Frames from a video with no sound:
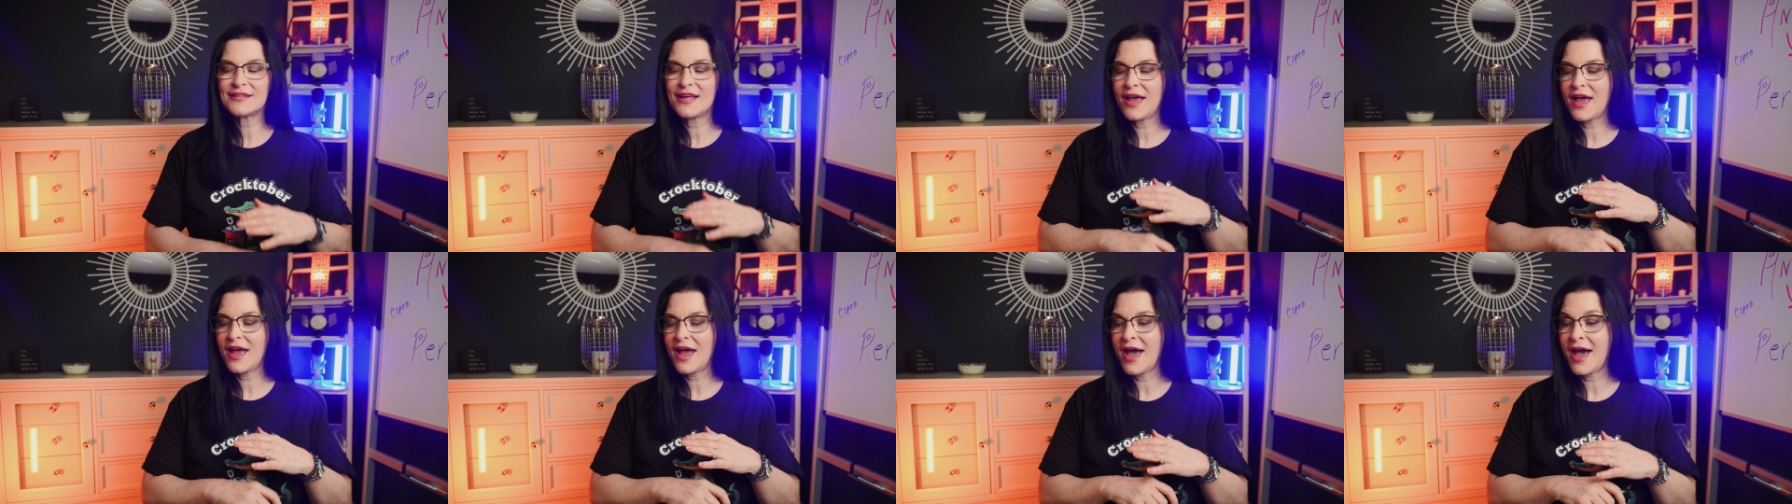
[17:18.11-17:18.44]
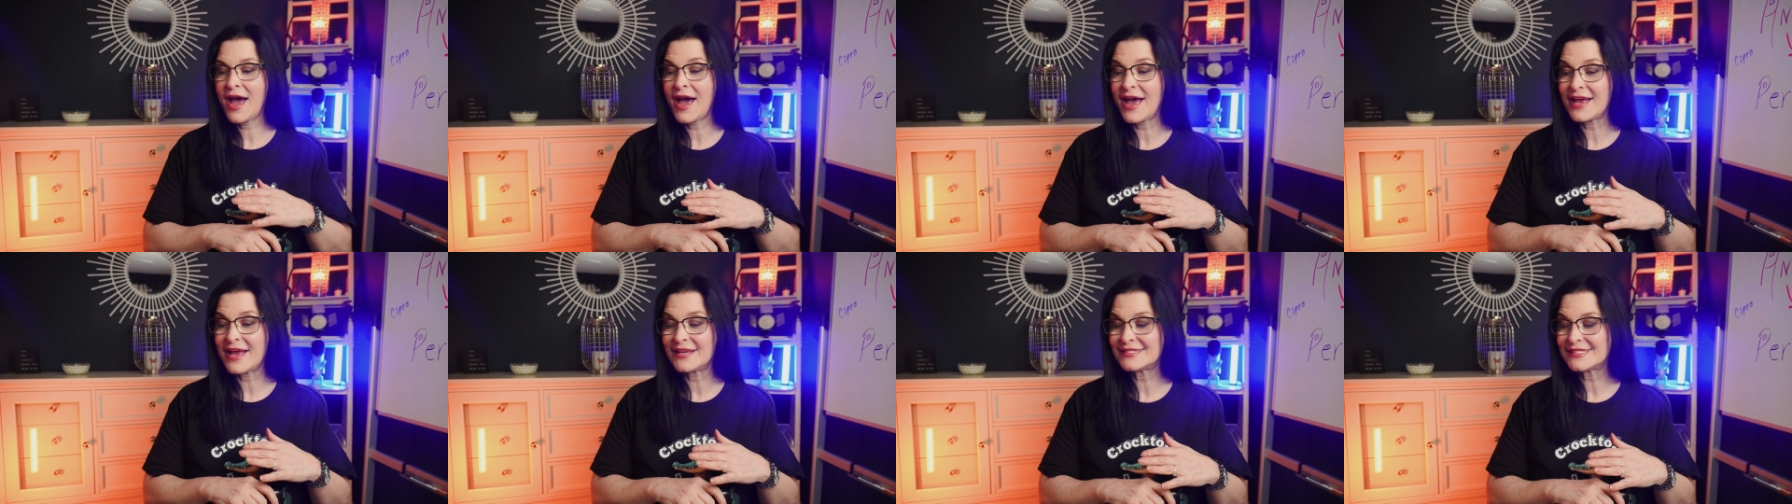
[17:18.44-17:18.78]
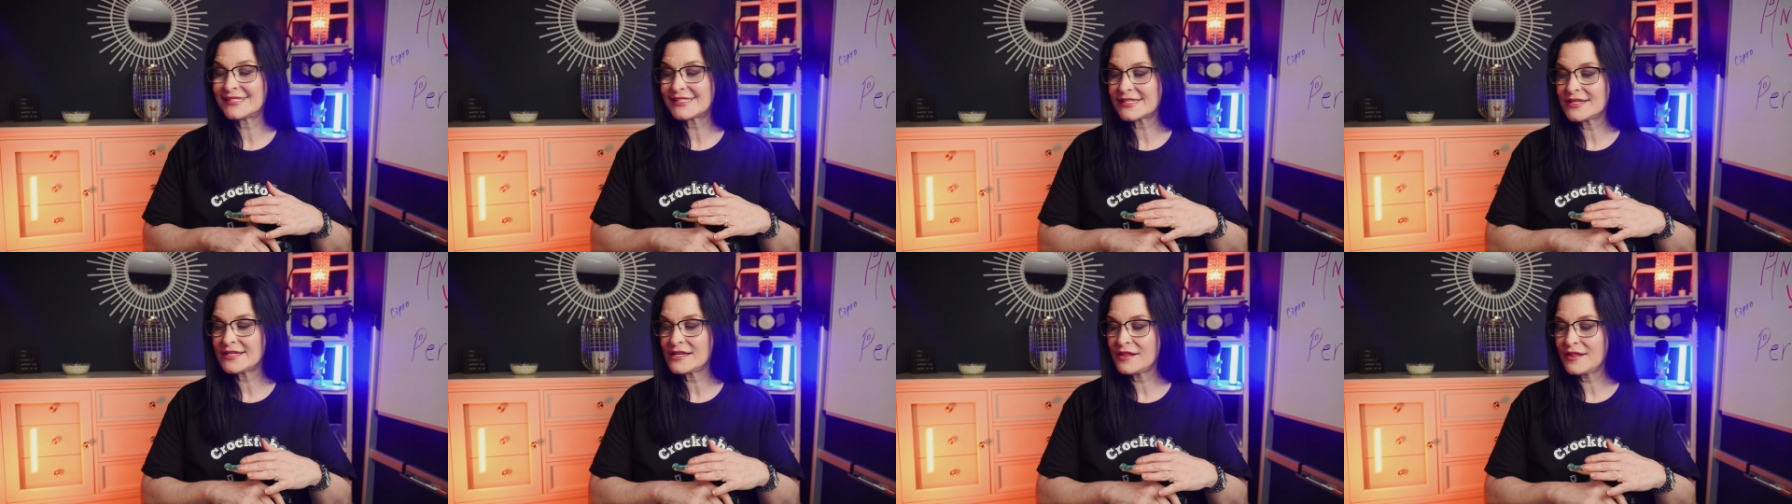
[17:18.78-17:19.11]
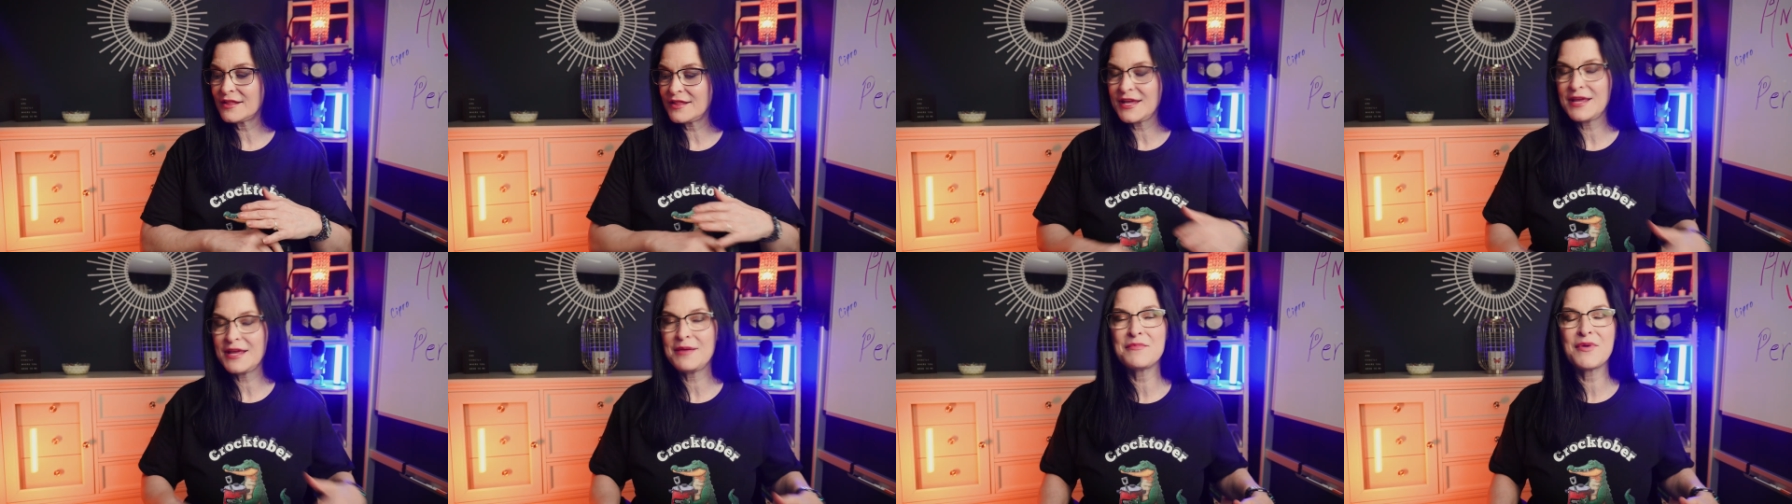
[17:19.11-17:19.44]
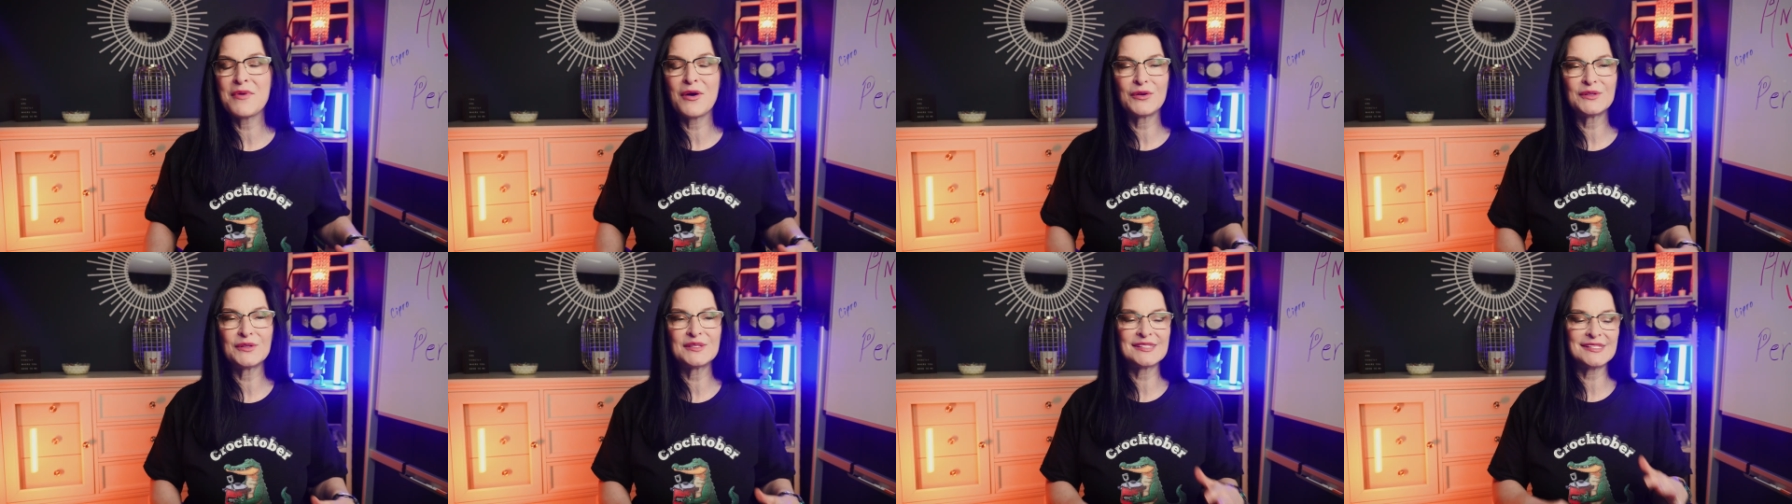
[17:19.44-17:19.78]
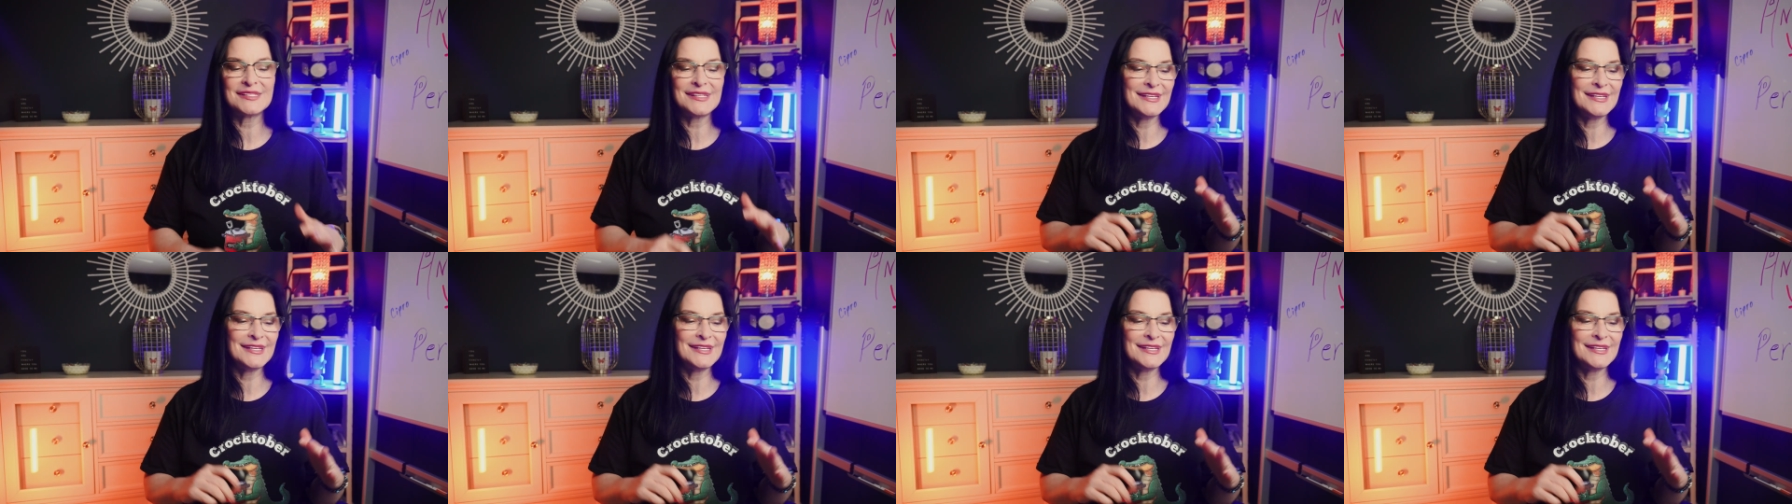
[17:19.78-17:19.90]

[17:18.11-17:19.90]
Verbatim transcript: has the most